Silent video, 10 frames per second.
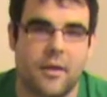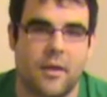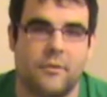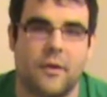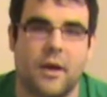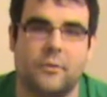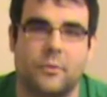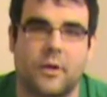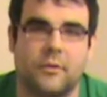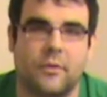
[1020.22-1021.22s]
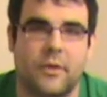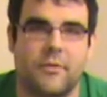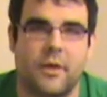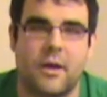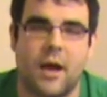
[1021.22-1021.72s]
if you guys want to
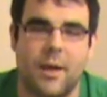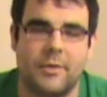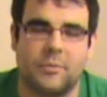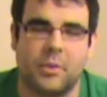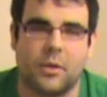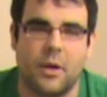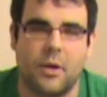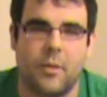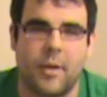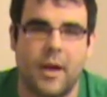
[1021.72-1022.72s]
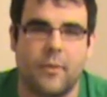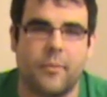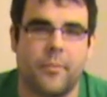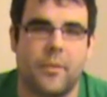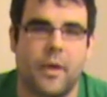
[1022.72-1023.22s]
leave any comments below
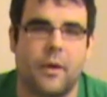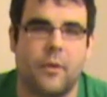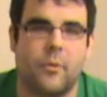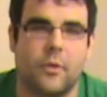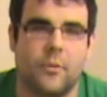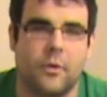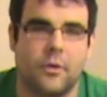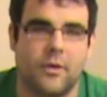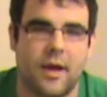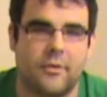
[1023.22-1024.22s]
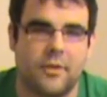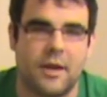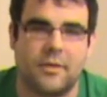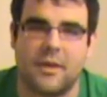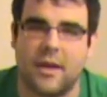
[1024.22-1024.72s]
about uh, World of Warcraft,
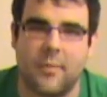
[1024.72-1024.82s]
anything